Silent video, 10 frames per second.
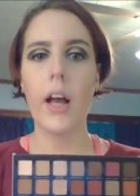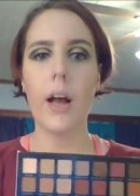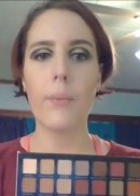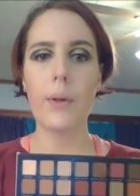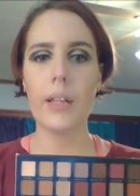
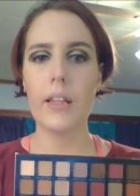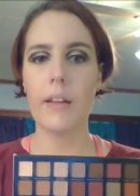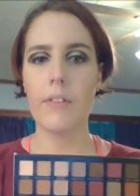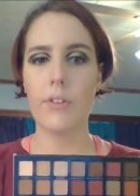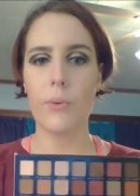I really
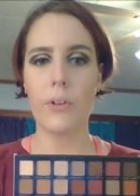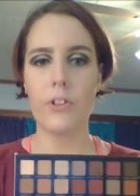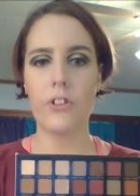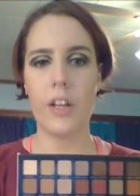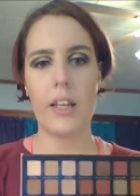love this
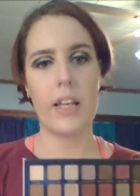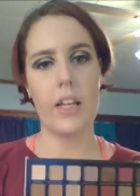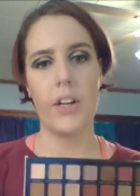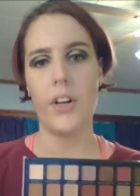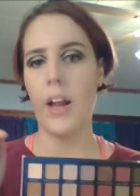orange shade
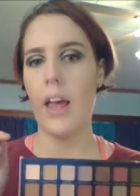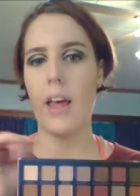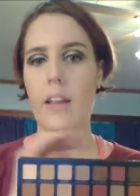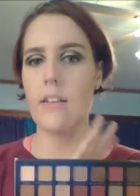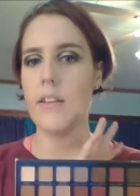here,
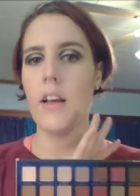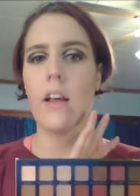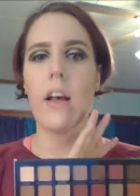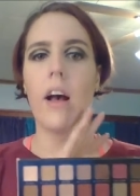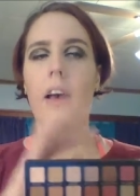and
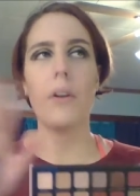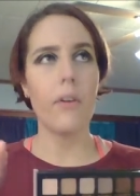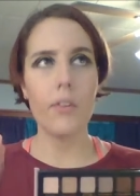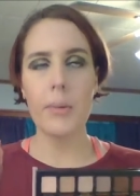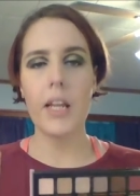I know
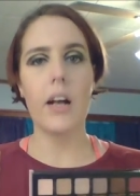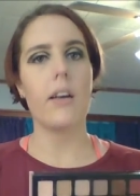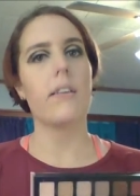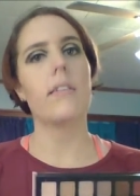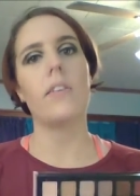everybody else